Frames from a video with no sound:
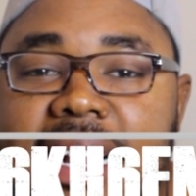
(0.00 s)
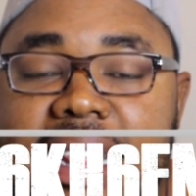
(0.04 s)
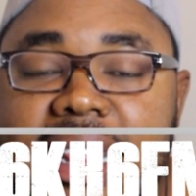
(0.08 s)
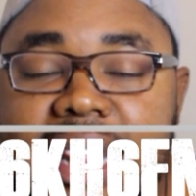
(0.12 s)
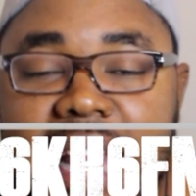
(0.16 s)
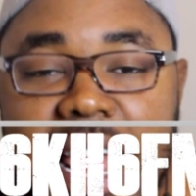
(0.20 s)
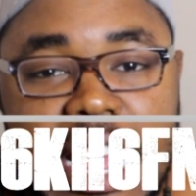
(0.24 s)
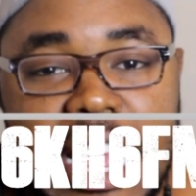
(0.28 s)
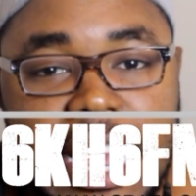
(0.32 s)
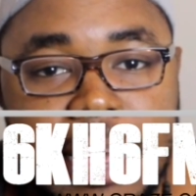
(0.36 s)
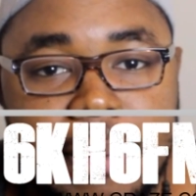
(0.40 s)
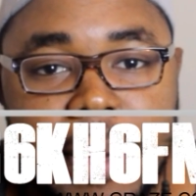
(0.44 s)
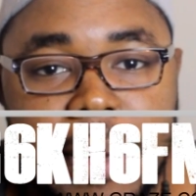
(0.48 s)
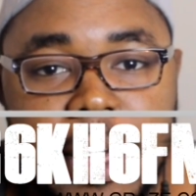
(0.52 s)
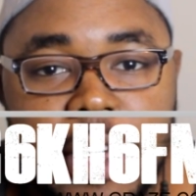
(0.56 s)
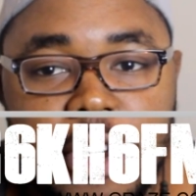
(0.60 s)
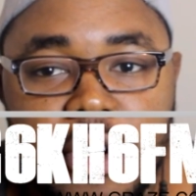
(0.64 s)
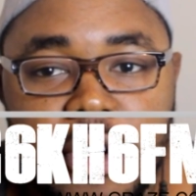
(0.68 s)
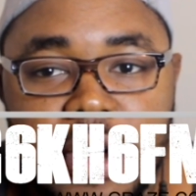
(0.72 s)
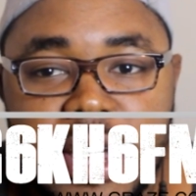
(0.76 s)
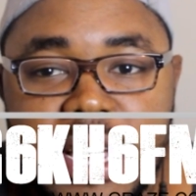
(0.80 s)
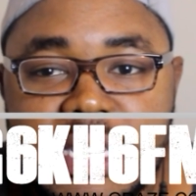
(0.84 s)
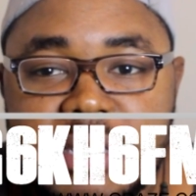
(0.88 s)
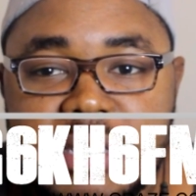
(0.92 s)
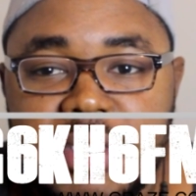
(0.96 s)
like my
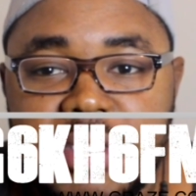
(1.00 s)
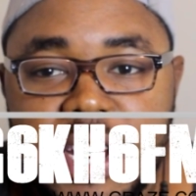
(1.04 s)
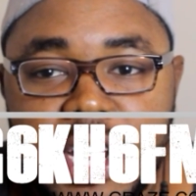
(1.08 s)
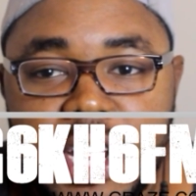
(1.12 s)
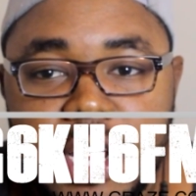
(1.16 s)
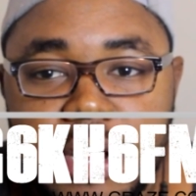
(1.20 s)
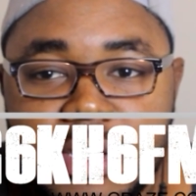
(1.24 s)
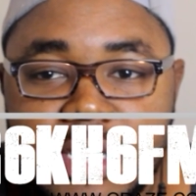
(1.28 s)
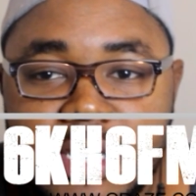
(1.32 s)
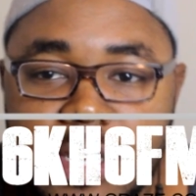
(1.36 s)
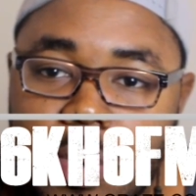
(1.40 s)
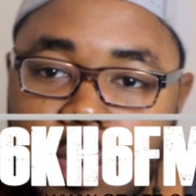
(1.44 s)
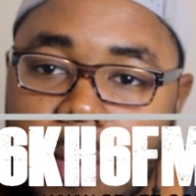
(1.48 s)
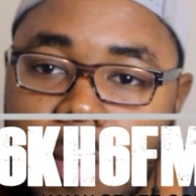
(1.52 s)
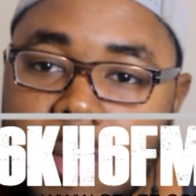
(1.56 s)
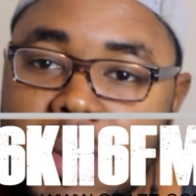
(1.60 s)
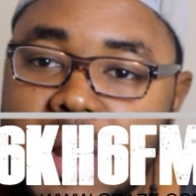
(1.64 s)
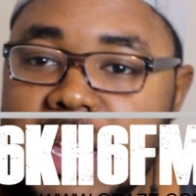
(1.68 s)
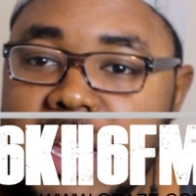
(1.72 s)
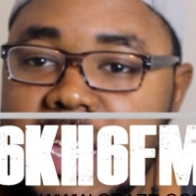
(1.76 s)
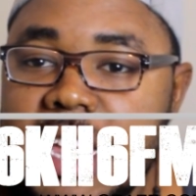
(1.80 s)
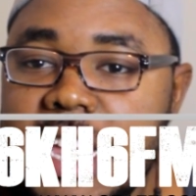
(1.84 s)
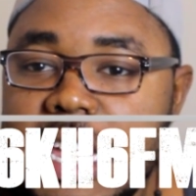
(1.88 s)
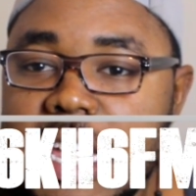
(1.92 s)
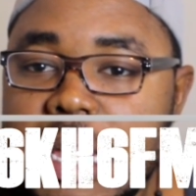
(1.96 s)
Graze videos and want me
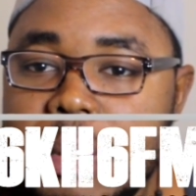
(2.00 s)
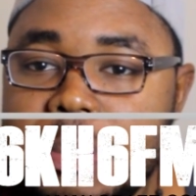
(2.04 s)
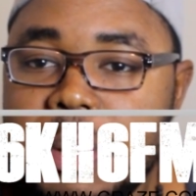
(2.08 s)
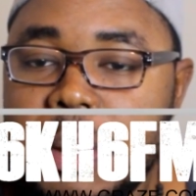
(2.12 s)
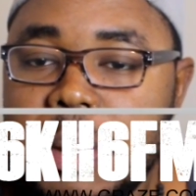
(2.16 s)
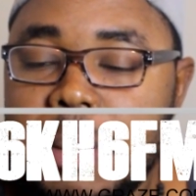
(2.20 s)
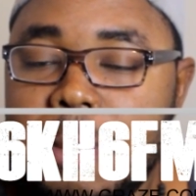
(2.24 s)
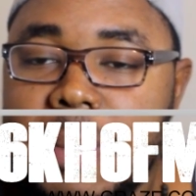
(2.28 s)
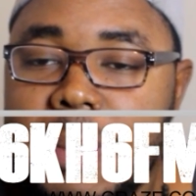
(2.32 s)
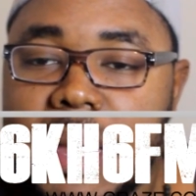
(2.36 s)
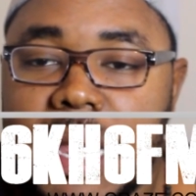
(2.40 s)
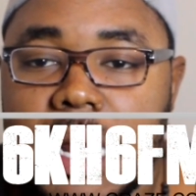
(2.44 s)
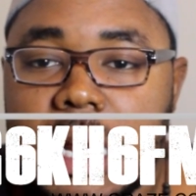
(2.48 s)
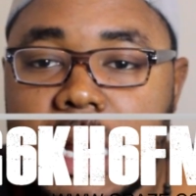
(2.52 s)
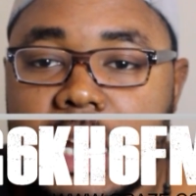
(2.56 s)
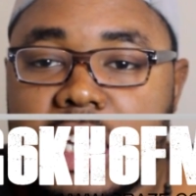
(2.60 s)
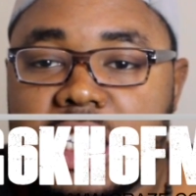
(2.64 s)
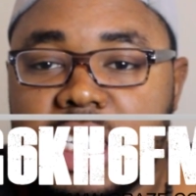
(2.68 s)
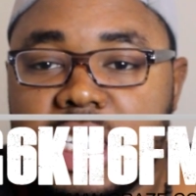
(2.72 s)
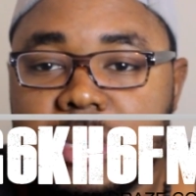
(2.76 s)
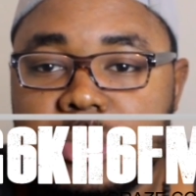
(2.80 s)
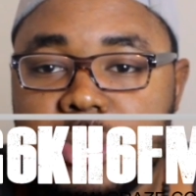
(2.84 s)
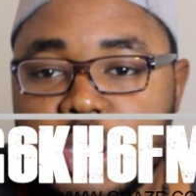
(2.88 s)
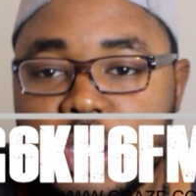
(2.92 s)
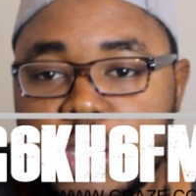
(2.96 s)
to keep being a
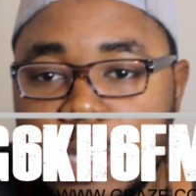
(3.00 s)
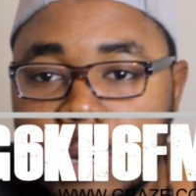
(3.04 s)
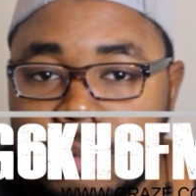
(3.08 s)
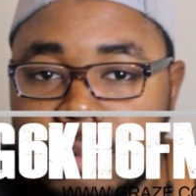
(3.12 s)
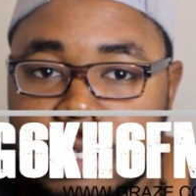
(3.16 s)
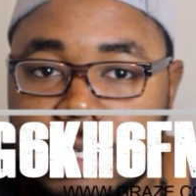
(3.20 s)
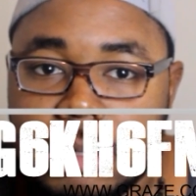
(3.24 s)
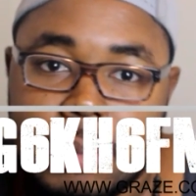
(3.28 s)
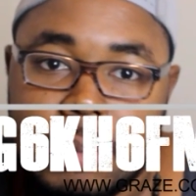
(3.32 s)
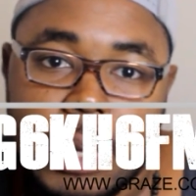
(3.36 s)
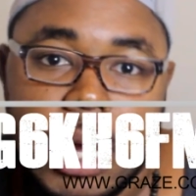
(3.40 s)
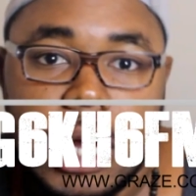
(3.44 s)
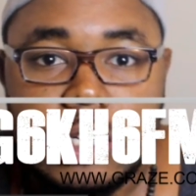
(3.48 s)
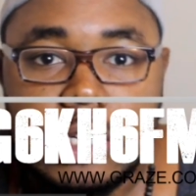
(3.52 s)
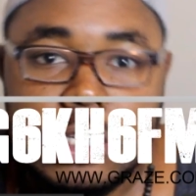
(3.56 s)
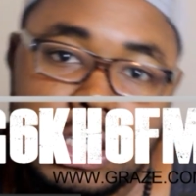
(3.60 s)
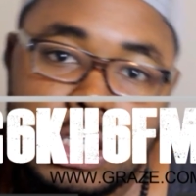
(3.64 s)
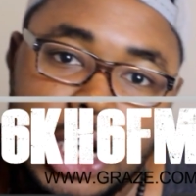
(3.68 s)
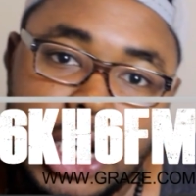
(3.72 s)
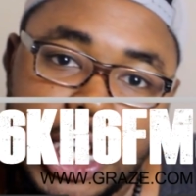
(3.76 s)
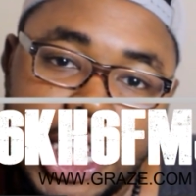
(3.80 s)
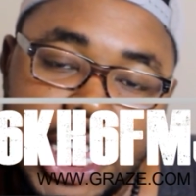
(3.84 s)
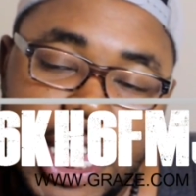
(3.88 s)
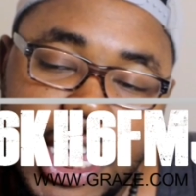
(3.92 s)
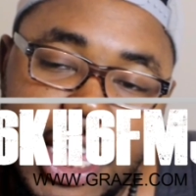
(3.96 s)
subscription box
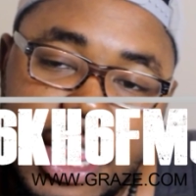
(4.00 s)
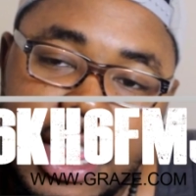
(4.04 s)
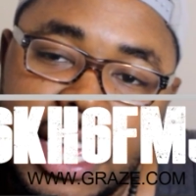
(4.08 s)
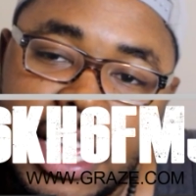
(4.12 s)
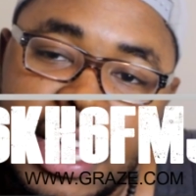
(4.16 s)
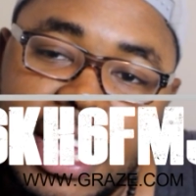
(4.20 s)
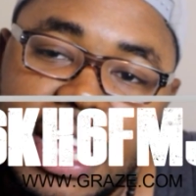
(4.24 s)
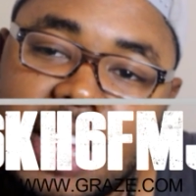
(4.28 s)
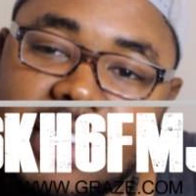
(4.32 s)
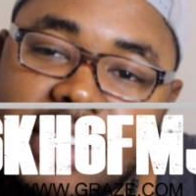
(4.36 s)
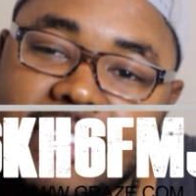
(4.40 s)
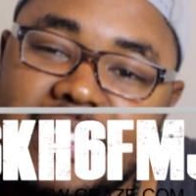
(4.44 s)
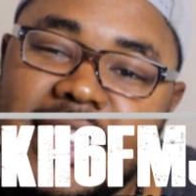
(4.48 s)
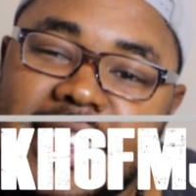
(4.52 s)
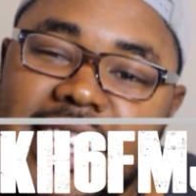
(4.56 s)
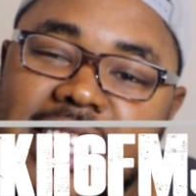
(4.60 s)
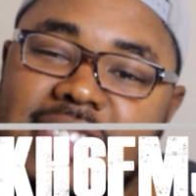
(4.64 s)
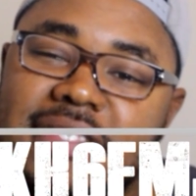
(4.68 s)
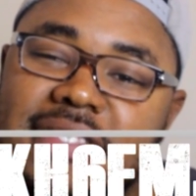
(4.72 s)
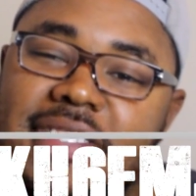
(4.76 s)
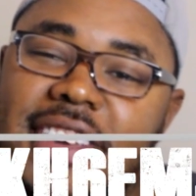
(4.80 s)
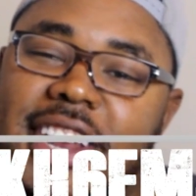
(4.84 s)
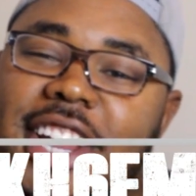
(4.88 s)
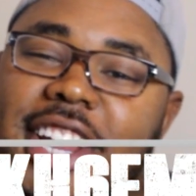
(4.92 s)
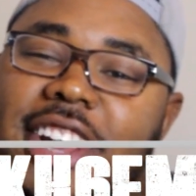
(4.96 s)
junkie, then give this
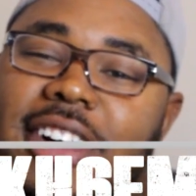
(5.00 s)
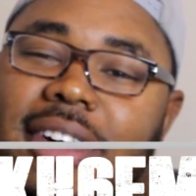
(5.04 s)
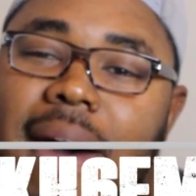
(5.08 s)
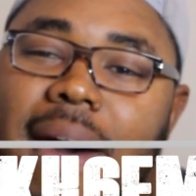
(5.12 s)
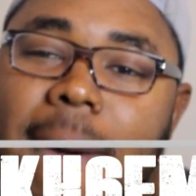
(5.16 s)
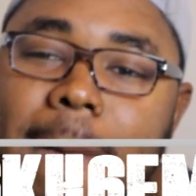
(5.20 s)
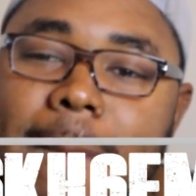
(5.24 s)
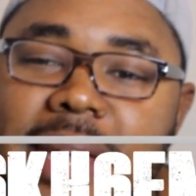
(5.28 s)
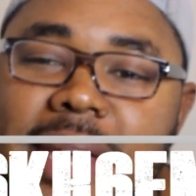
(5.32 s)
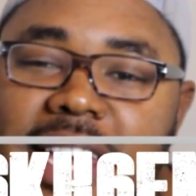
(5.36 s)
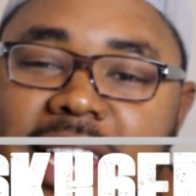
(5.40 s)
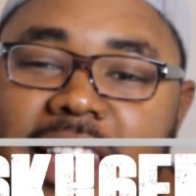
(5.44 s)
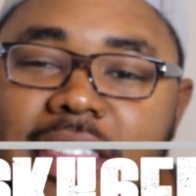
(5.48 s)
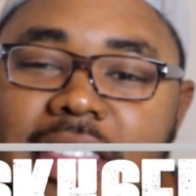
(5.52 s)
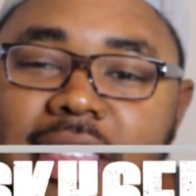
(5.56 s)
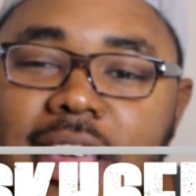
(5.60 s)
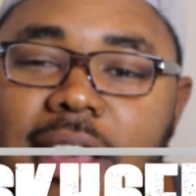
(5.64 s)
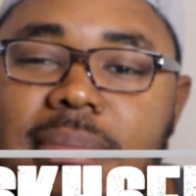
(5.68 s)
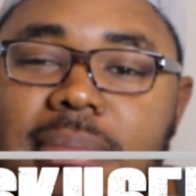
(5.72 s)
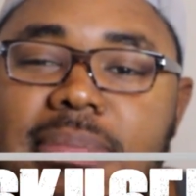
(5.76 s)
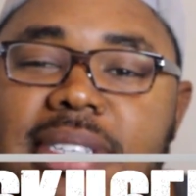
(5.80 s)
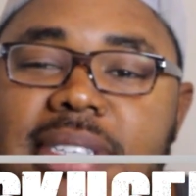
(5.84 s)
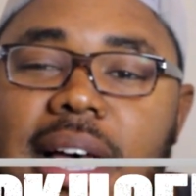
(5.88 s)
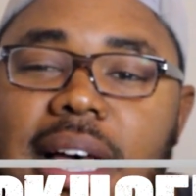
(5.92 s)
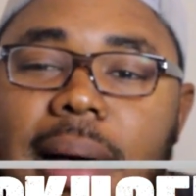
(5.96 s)
video a big
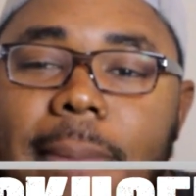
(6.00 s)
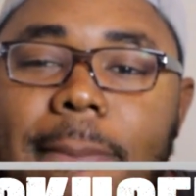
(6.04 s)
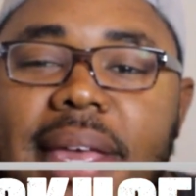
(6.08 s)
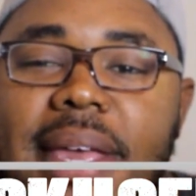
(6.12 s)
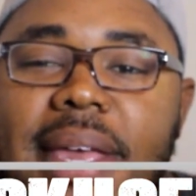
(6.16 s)
thumbs up.